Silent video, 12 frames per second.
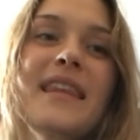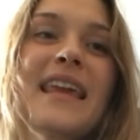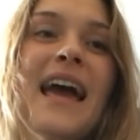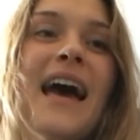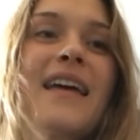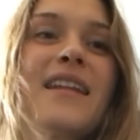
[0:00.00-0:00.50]

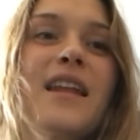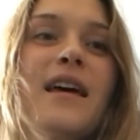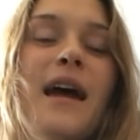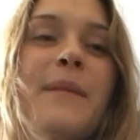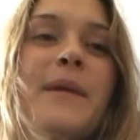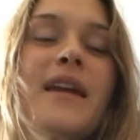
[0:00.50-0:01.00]
yeah,
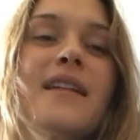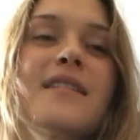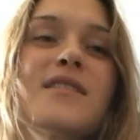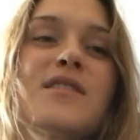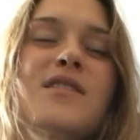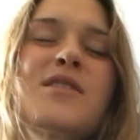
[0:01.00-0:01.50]
I
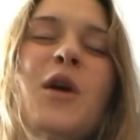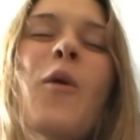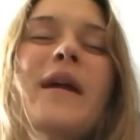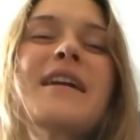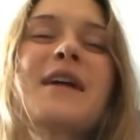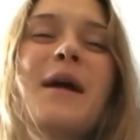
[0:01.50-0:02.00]
mean,
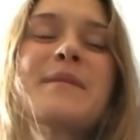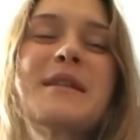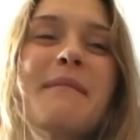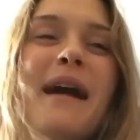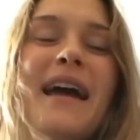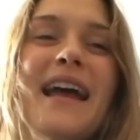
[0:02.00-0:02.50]
so many come
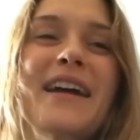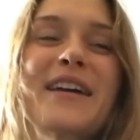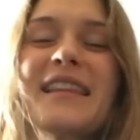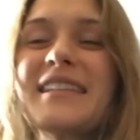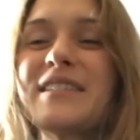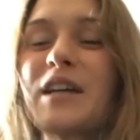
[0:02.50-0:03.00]
to mind. I
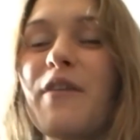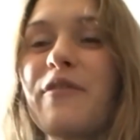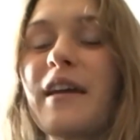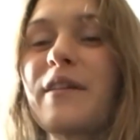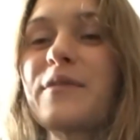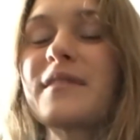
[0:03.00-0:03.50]
could list off
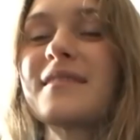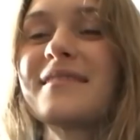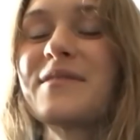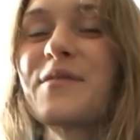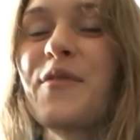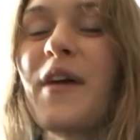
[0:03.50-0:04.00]
like
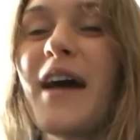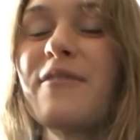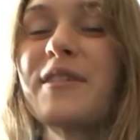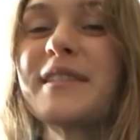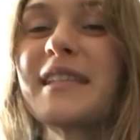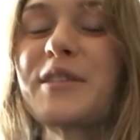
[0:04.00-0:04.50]

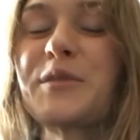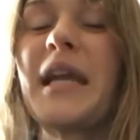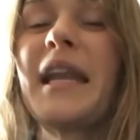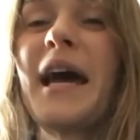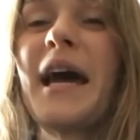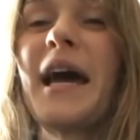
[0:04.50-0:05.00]
five or six
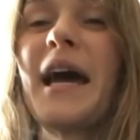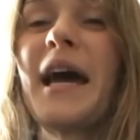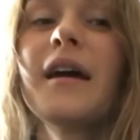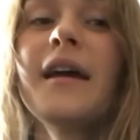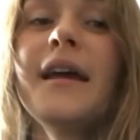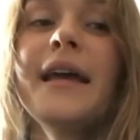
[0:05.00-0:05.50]
right now,
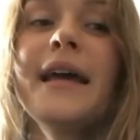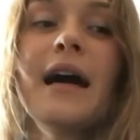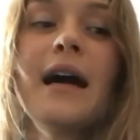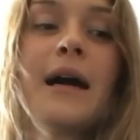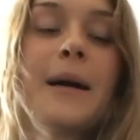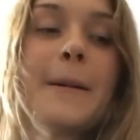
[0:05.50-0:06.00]
but
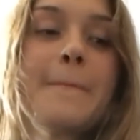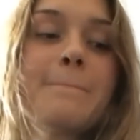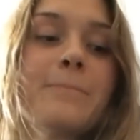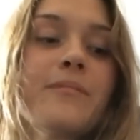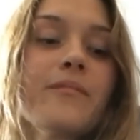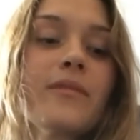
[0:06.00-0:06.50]

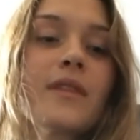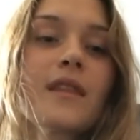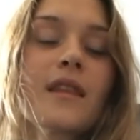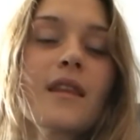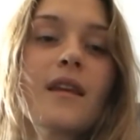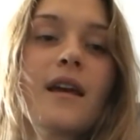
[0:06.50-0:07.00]
um,
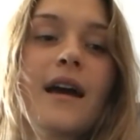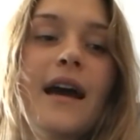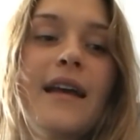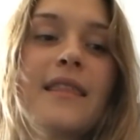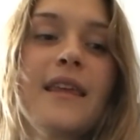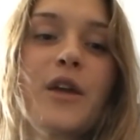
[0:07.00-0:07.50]

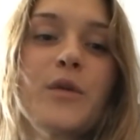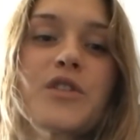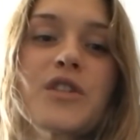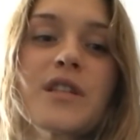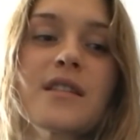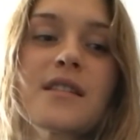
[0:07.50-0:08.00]
I think it
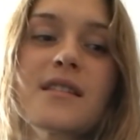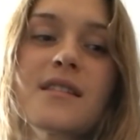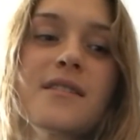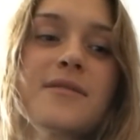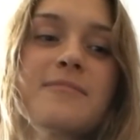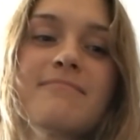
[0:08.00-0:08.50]
was
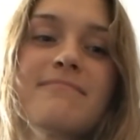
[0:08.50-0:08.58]
just